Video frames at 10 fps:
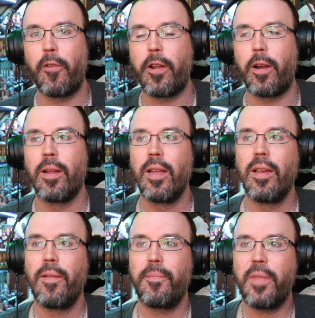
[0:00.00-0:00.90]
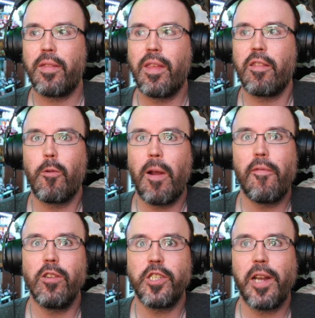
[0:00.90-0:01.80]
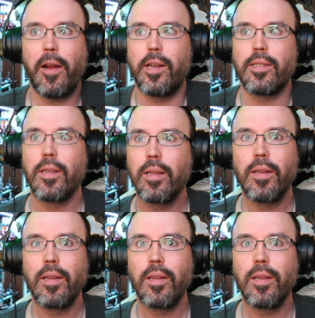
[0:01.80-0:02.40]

there. They think they're revolutionaries.